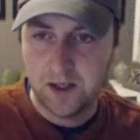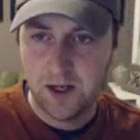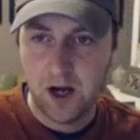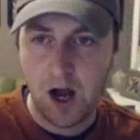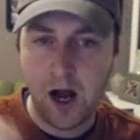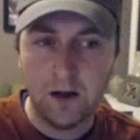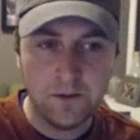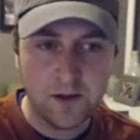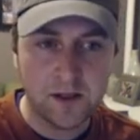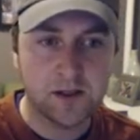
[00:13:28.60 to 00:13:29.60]

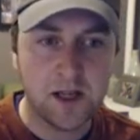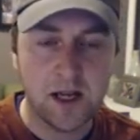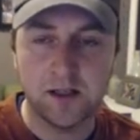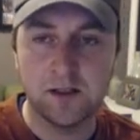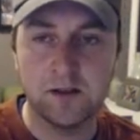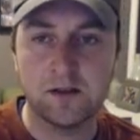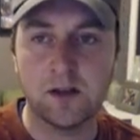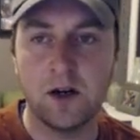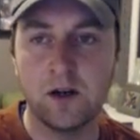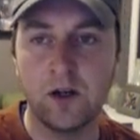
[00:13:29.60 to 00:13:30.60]
of these settings
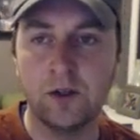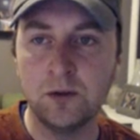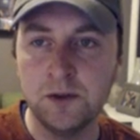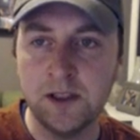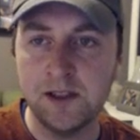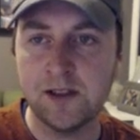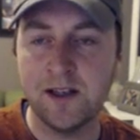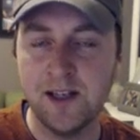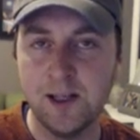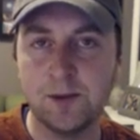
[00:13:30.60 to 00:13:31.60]
are only
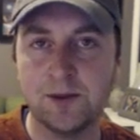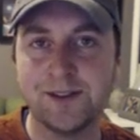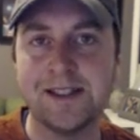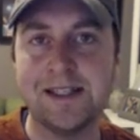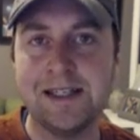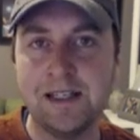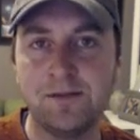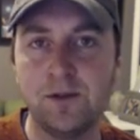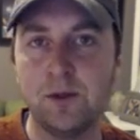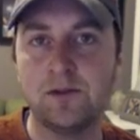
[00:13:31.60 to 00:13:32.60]
enabled
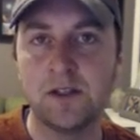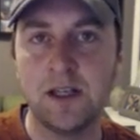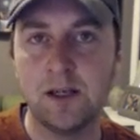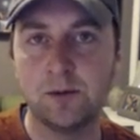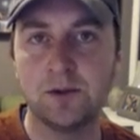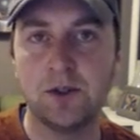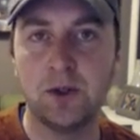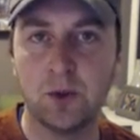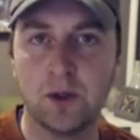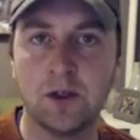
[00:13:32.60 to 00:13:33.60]
if you have enabled
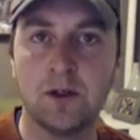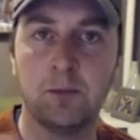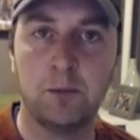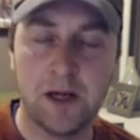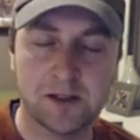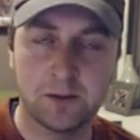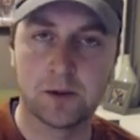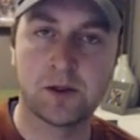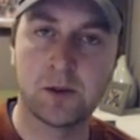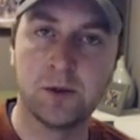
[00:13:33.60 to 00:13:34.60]
your Boston
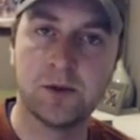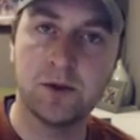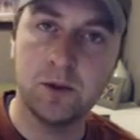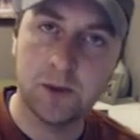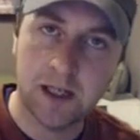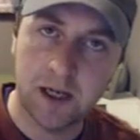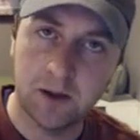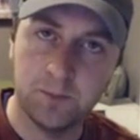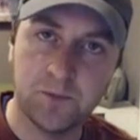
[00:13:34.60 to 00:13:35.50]
Public Schools Zoom account.